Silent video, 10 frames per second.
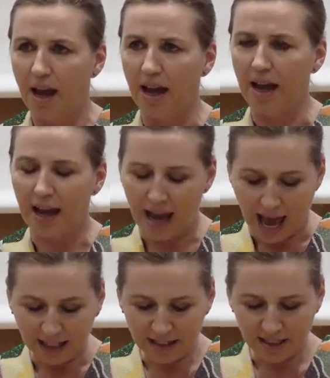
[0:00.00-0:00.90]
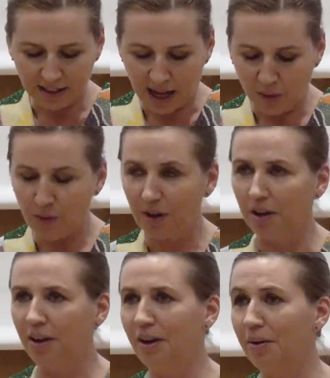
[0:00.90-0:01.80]
And now,
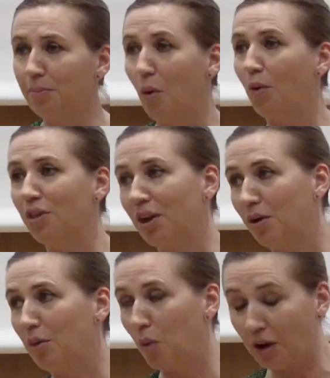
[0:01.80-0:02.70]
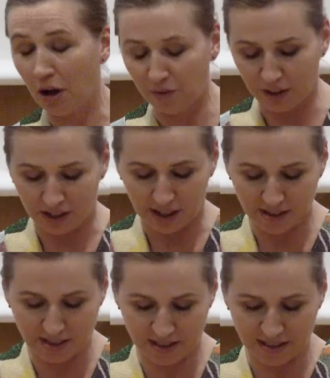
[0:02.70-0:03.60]
more than 100
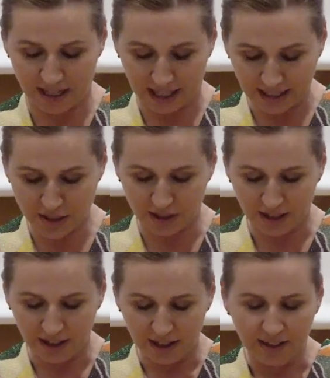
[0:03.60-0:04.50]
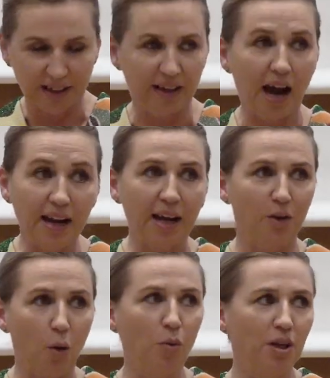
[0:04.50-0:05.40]
years later, I can
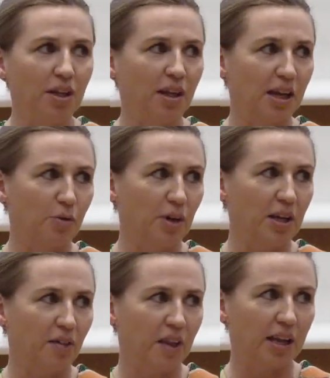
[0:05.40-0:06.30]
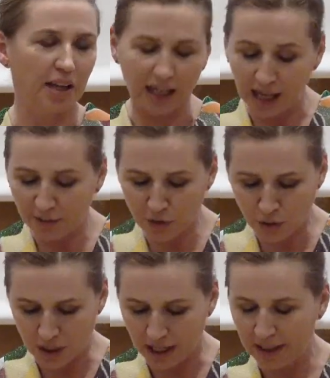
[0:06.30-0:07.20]
only agree on that. And I have to
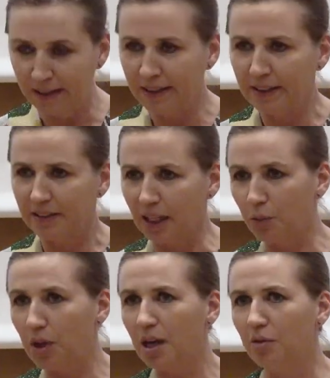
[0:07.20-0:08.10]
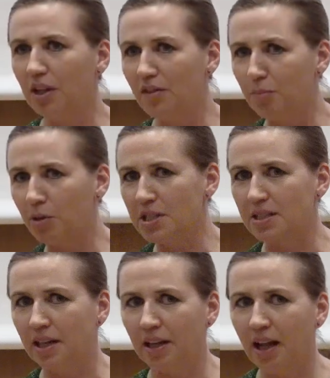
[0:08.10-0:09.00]
say that we agreed, the
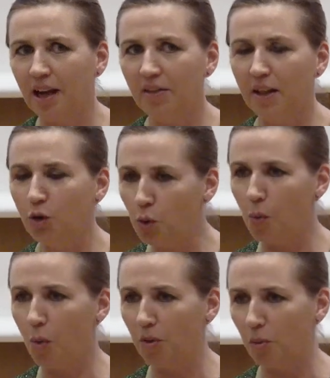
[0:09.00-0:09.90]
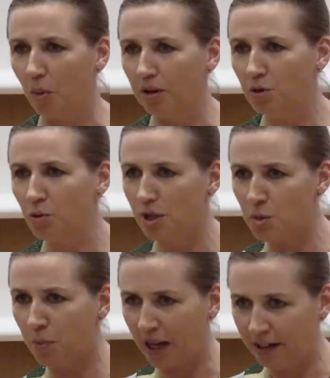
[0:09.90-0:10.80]
president and I, that you were the one to
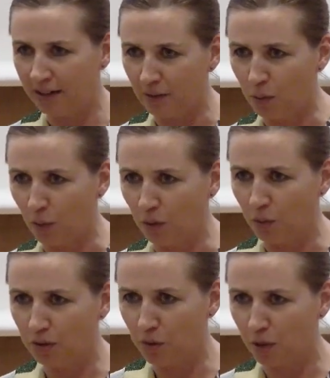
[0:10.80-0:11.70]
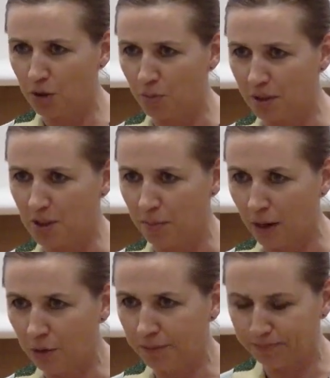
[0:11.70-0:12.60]
explain everyone what quantum is about.